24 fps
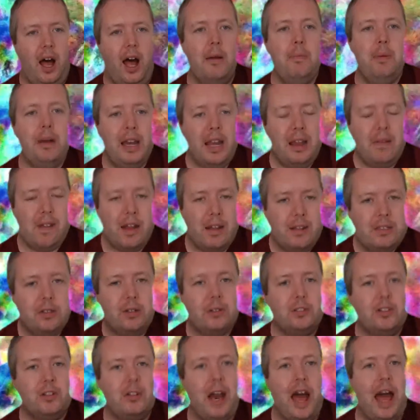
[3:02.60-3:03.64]
I believe there is
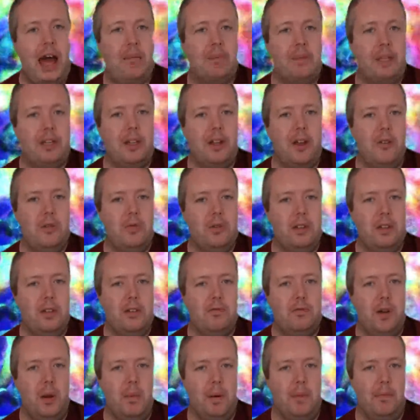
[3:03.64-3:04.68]
also an app that goes with
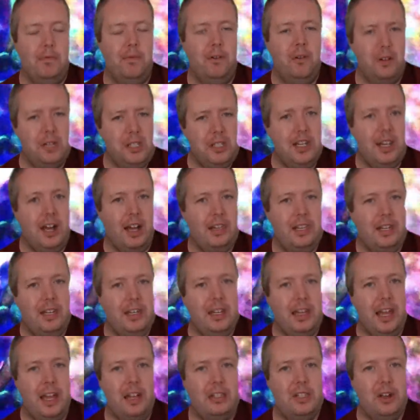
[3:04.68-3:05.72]
this room. Unfortunately, I didn't
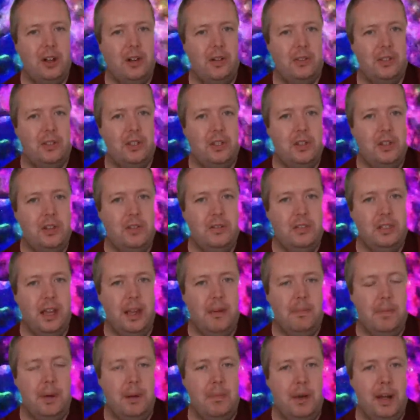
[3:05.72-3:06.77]
get a chance to use it,
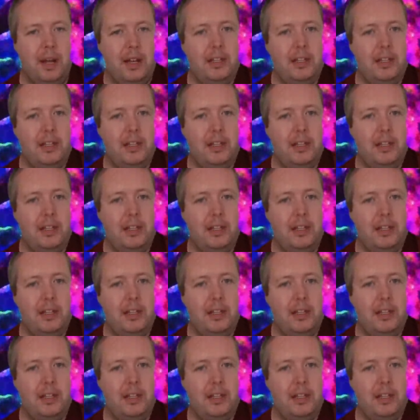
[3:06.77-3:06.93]
but my